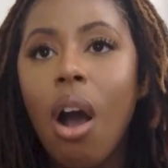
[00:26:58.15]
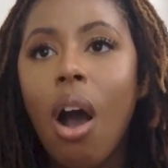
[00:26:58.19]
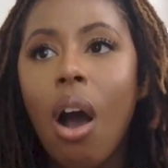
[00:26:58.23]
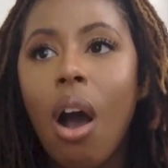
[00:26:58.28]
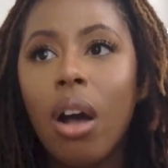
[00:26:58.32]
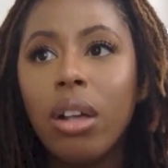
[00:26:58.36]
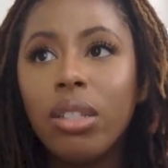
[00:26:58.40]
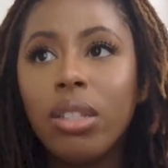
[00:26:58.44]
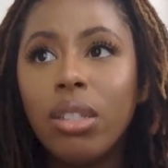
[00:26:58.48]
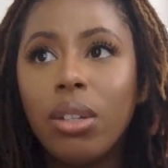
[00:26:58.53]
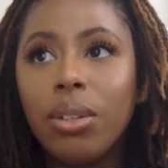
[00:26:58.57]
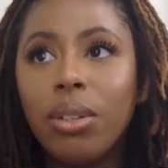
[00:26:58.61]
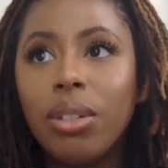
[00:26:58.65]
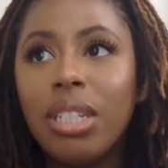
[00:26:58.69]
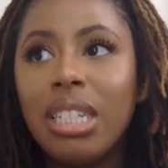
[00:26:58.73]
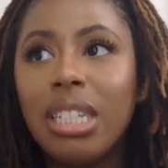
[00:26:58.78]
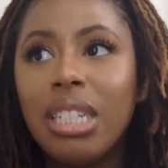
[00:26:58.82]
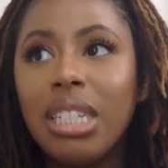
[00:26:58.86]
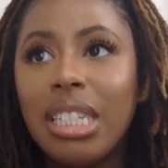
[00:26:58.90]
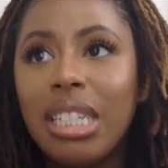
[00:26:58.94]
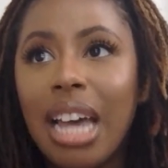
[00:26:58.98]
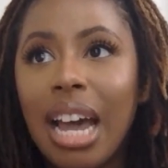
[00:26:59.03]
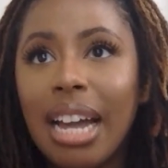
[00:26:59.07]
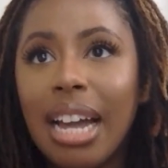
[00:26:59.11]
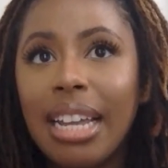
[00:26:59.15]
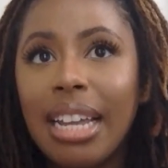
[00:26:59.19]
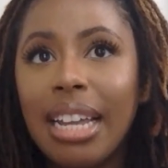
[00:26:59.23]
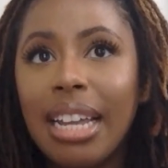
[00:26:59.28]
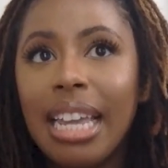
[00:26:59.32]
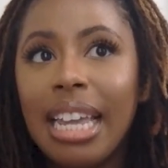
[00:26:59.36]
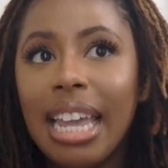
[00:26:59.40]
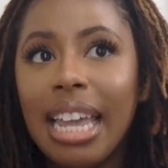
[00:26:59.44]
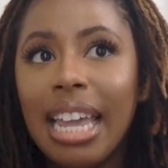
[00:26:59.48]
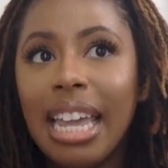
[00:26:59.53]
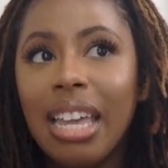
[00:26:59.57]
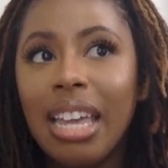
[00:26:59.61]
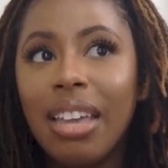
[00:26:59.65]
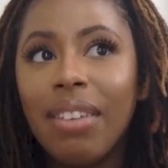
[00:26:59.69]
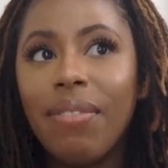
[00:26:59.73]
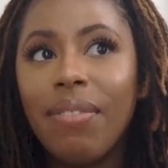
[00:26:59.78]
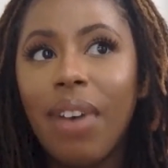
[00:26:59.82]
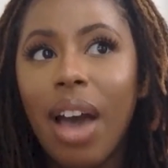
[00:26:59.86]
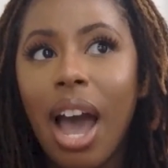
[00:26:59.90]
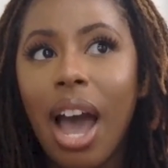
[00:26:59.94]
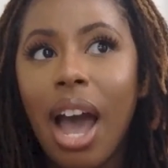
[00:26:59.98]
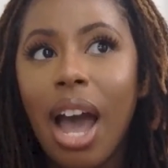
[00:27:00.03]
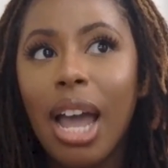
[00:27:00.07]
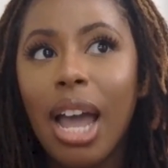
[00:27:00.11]
Also deciding if
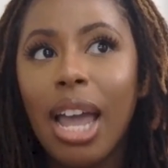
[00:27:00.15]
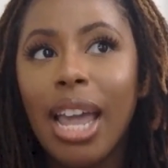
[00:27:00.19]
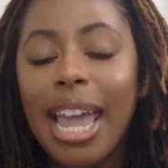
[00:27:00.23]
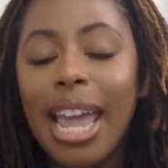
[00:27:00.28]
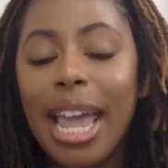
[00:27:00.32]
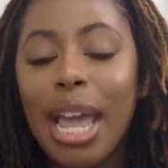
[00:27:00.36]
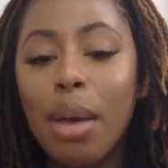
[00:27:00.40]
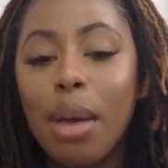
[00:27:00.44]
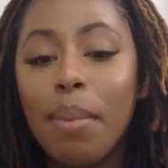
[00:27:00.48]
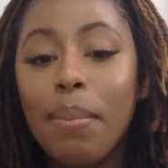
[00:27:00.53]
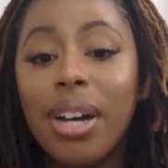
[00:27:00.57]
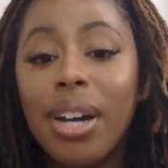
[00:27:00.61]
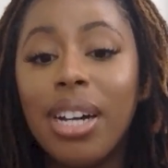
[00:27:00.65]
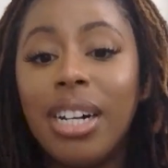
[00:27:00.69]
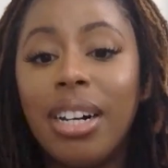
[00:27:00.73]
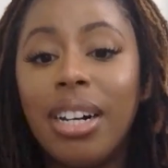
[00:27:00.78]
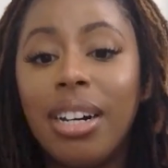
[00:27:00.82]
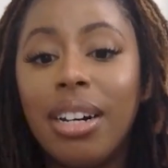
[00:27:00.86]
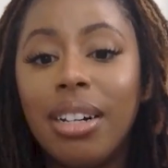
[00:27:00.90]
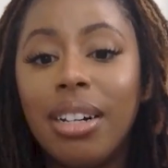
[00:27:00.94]
I am